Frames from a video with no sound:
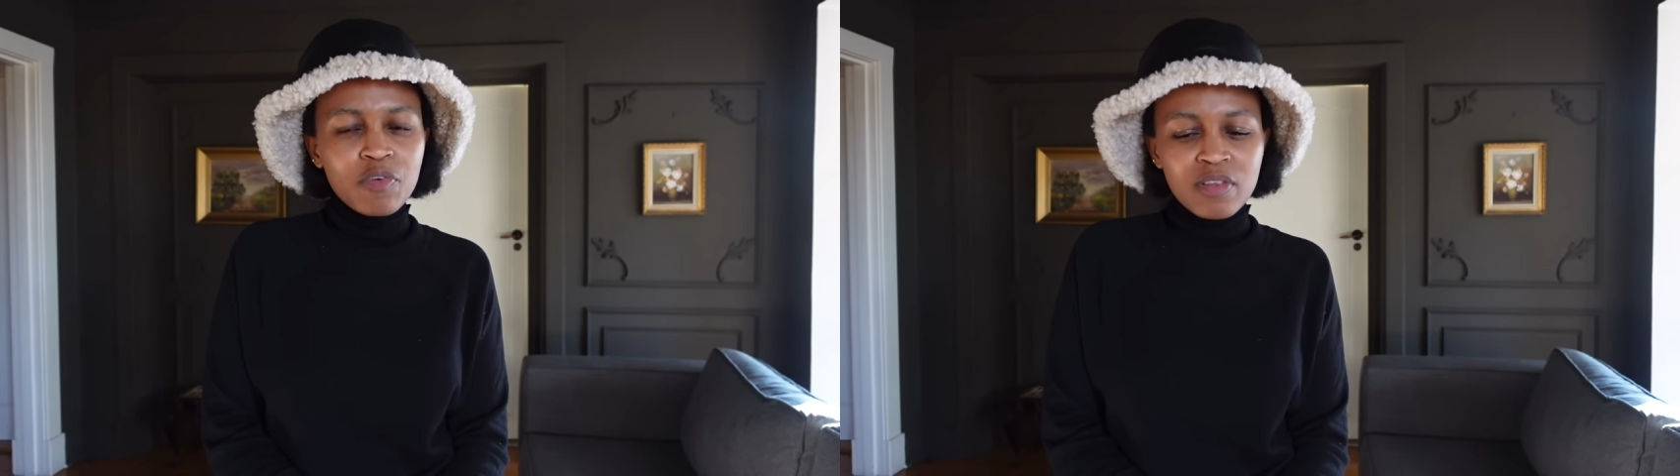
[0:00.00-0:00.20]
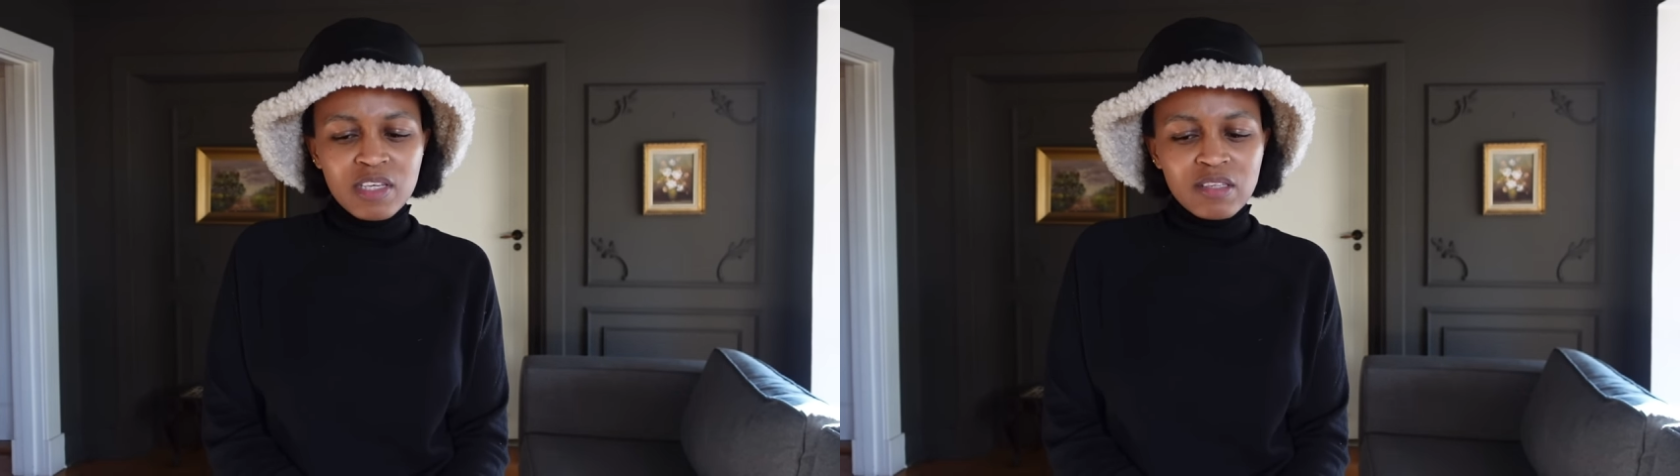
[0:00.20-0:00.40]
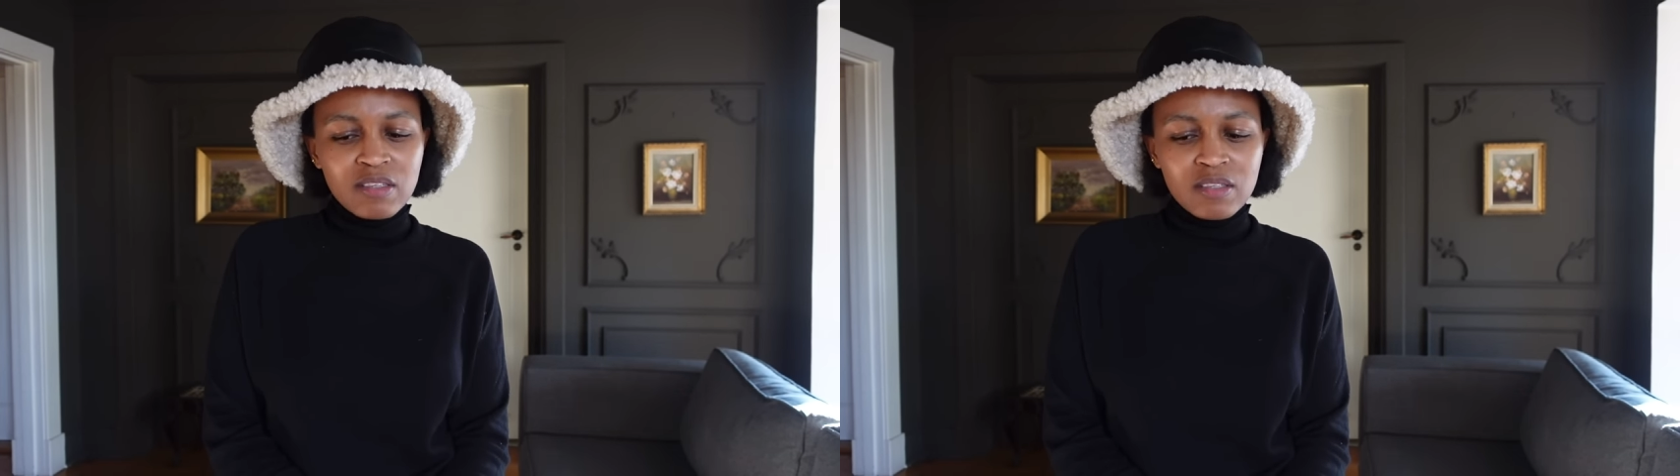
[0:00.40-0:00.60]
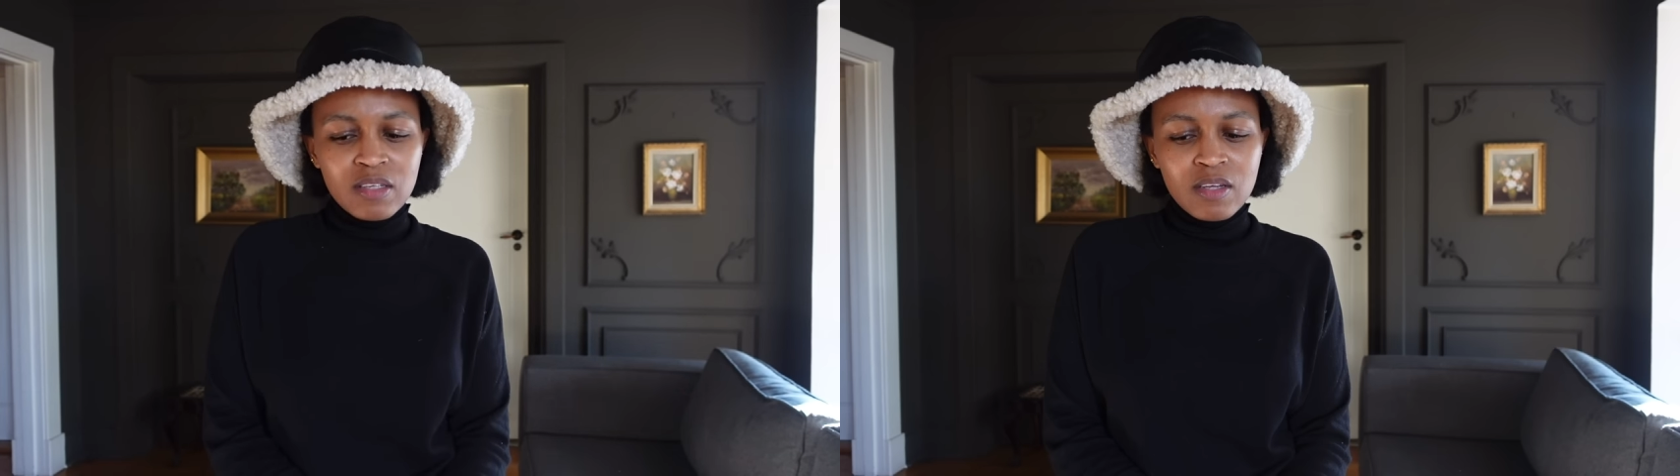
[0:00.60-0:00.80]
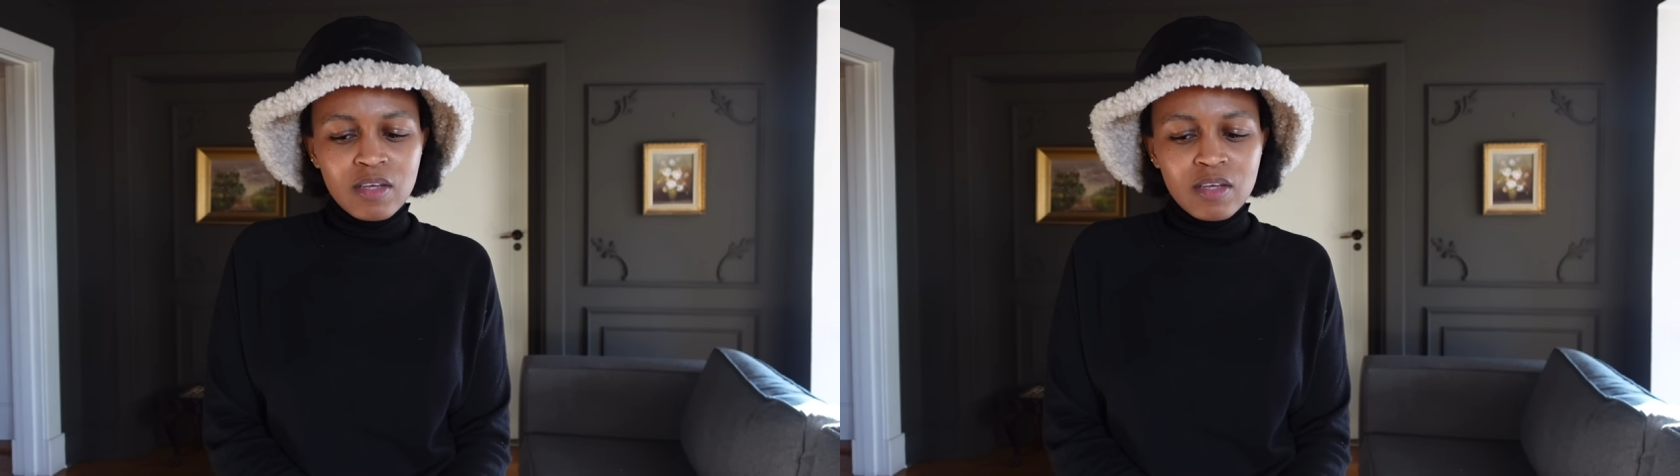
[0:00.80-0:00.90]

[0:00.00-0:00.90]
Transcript: for this